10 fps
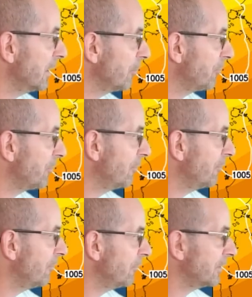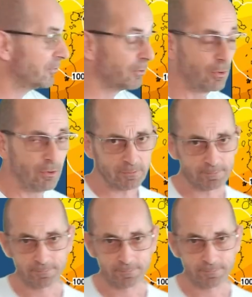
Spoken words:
up from the Azores.